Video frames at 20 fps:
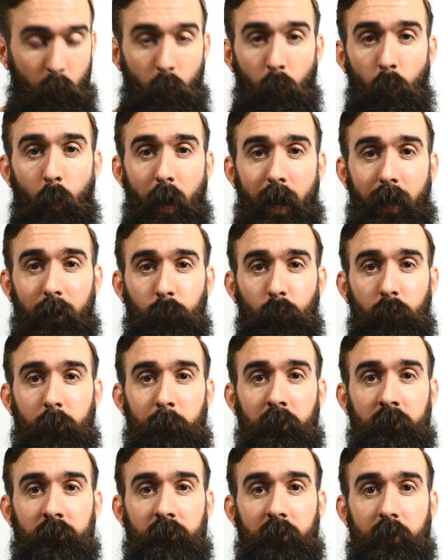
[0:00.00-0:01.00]
wildwood
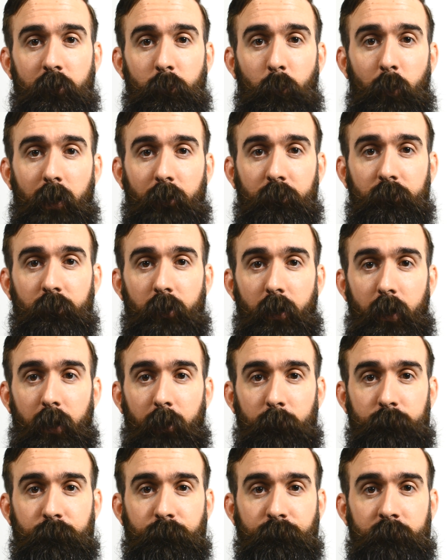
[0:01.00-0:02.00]
mustache wax
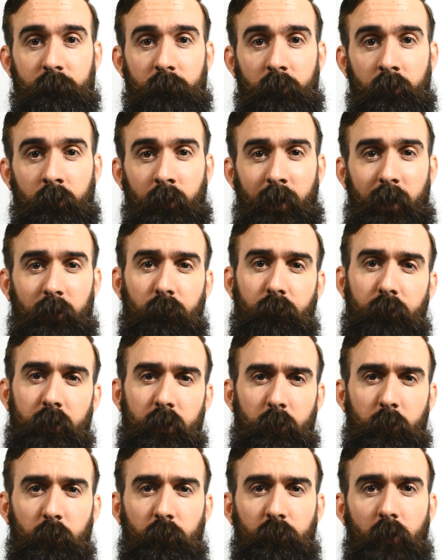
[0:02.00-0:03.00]
today. In the last
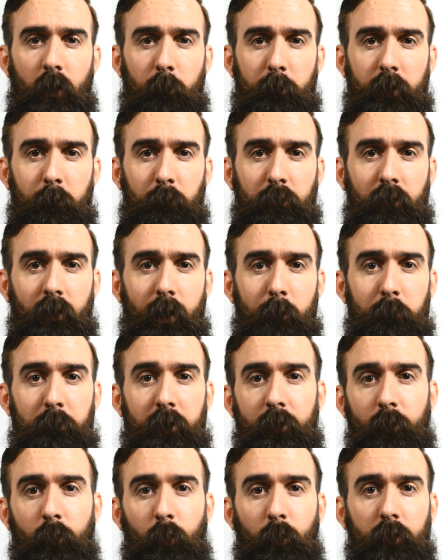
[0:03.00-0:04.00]
video you saw me apply
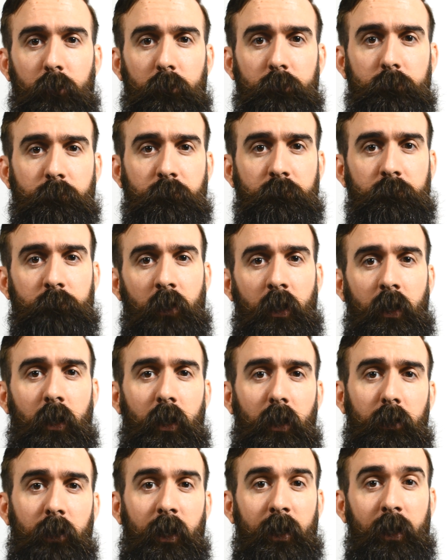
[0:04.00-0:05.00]
beard oil.
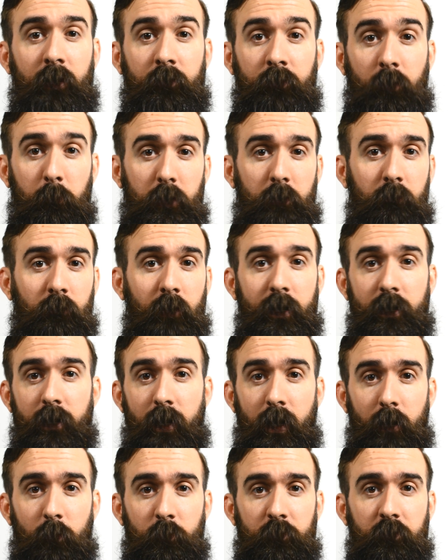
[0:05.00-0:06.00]
I got some in right
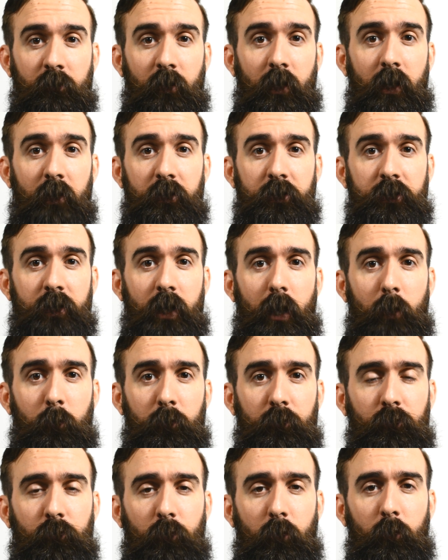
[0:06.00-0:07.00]
now, just got out of the shower,
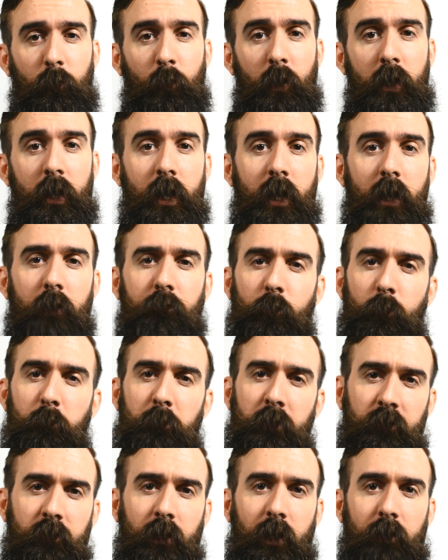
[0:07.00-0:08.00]
so if you
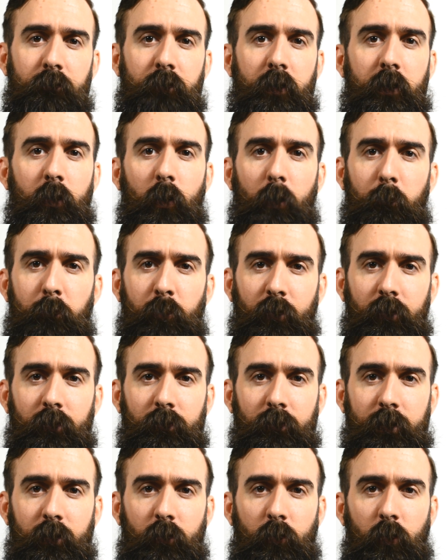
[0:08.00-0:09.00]
missed that video I'll put a
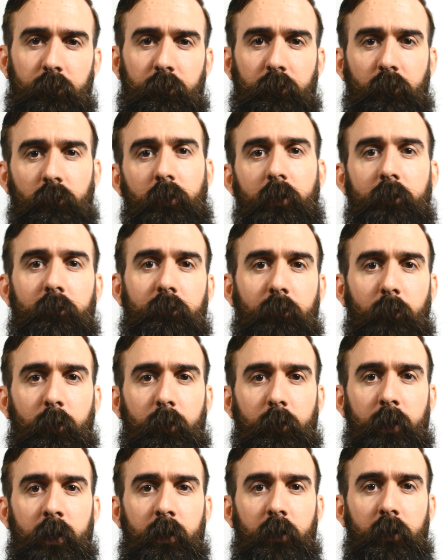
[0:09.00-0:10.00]
link on the screen for
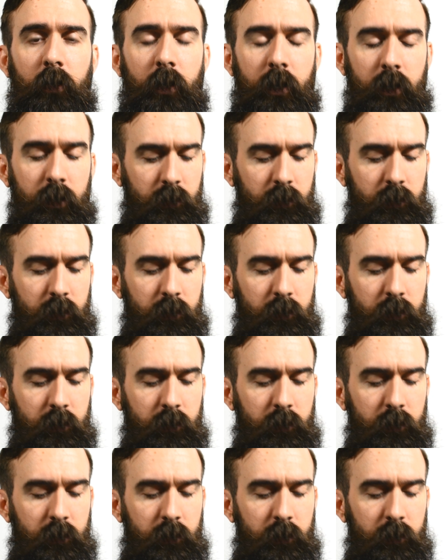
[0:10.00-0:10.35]
you here.